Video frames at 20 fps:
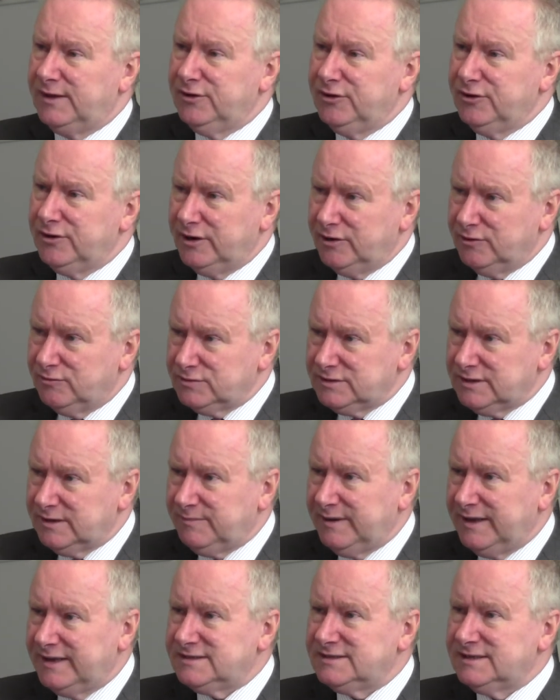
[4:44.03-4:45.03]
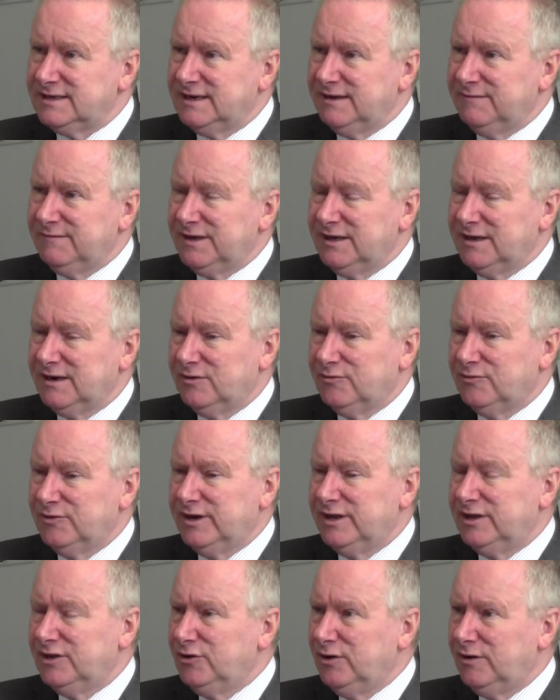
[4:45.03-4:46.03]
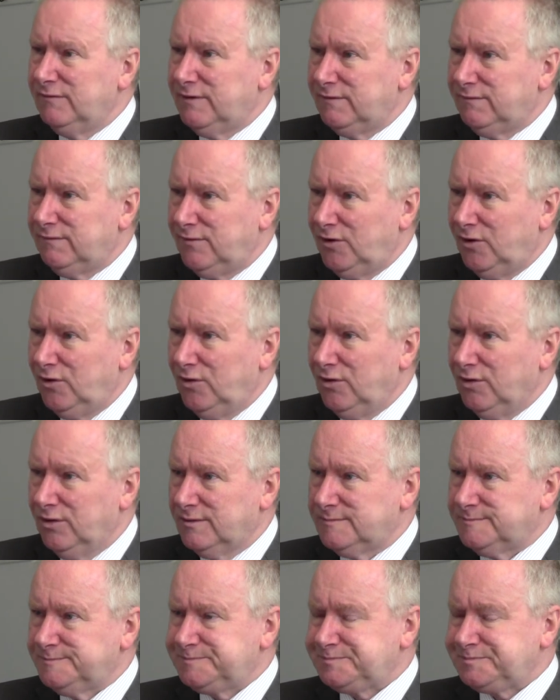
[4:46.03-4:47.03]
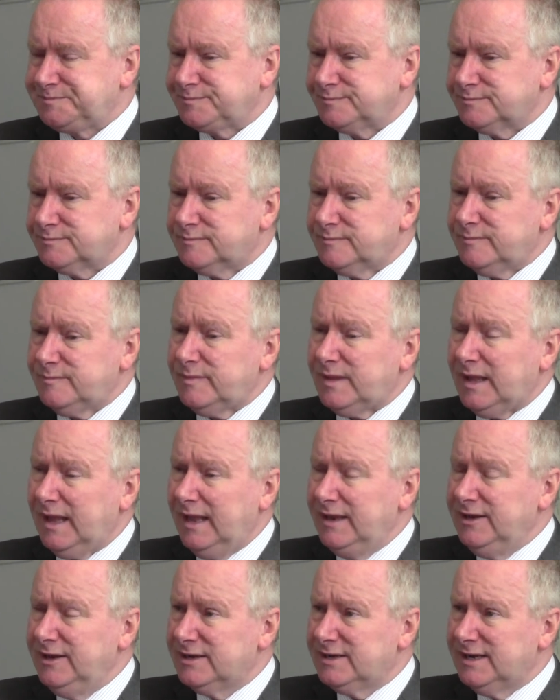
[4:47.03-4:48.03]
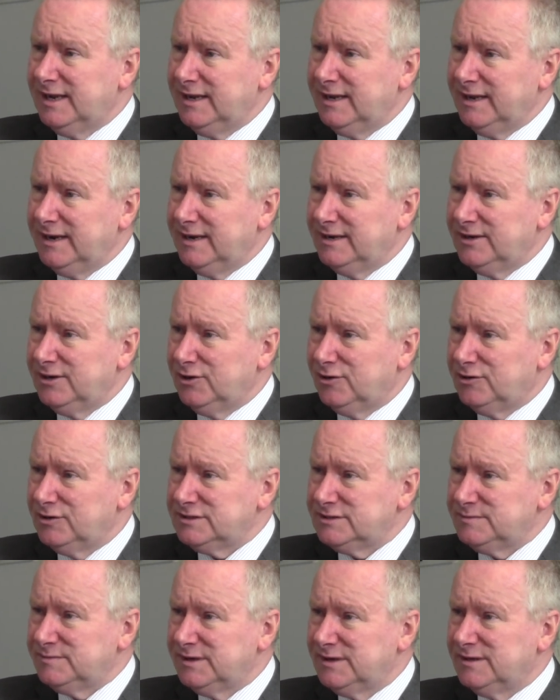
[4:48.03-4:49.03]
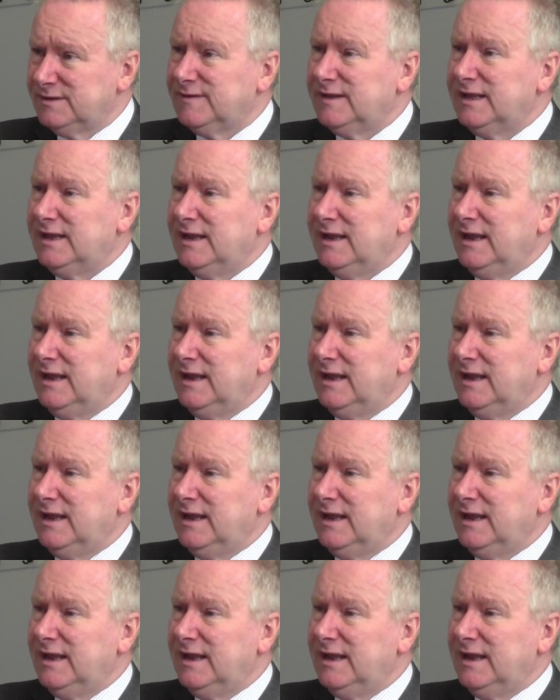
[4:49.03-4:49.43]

you're an older person living alone and you have a fall, and you're taken into hospital,